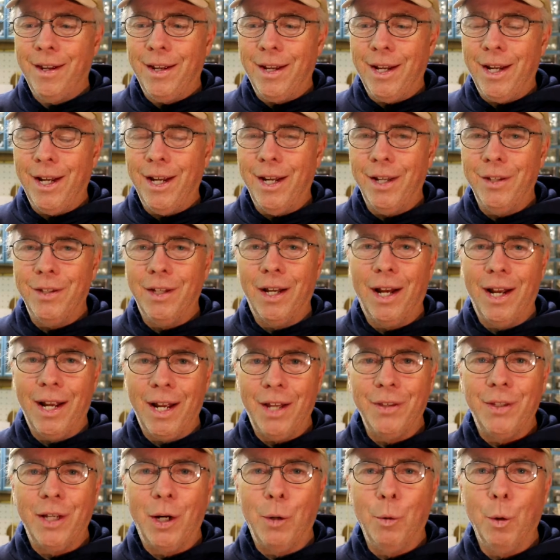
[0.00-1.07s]
And I
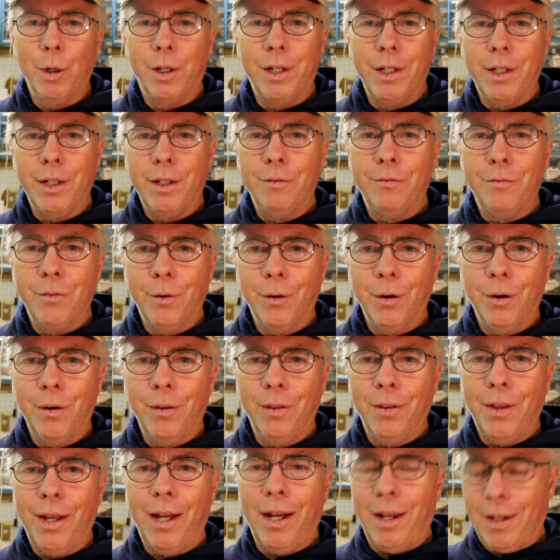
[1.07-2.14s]
had that working for
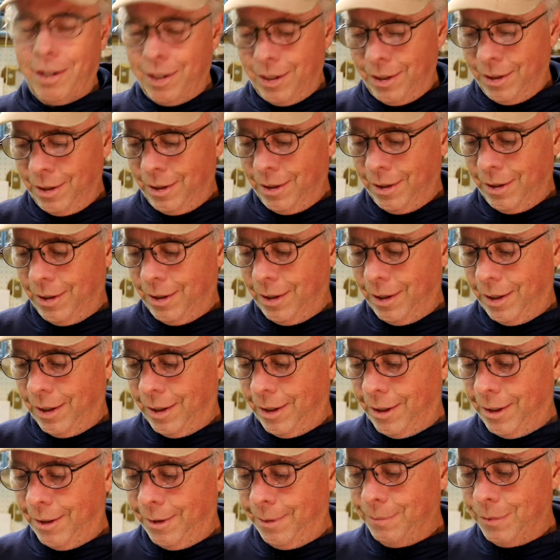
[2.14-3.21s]
that
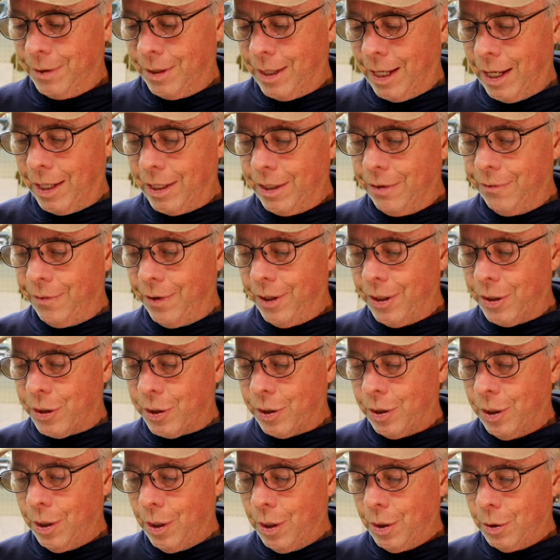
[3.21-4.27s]

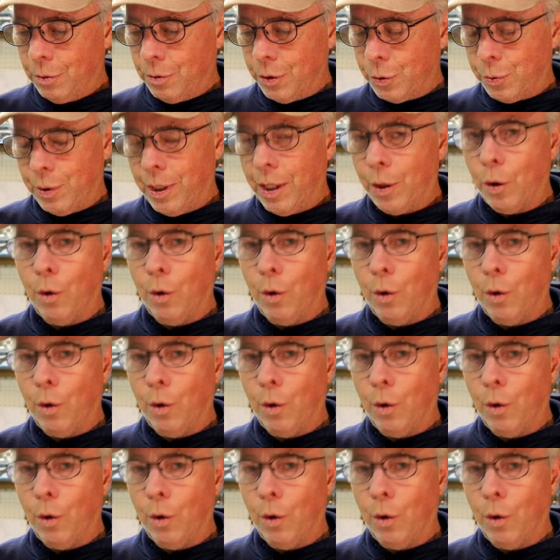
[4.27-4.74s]
event, which we had